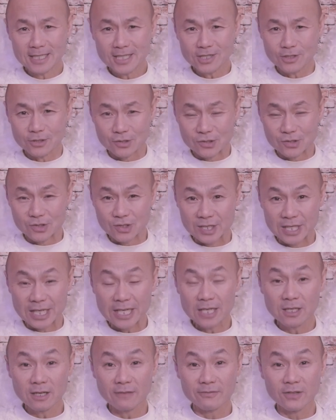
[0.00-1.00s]
The
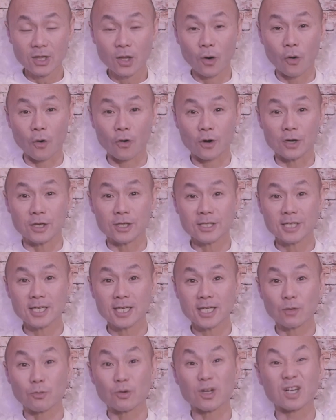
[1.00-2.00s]
zeal of the Lord
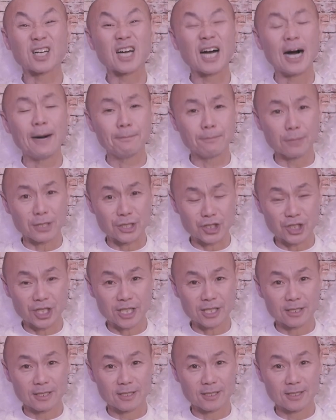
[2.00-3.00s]
will accomplish
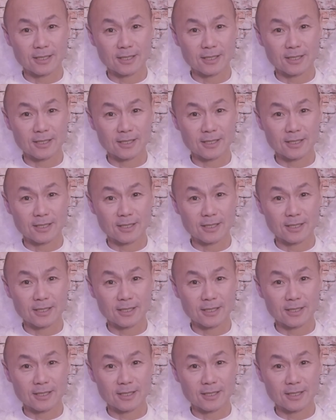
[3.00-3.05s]
it.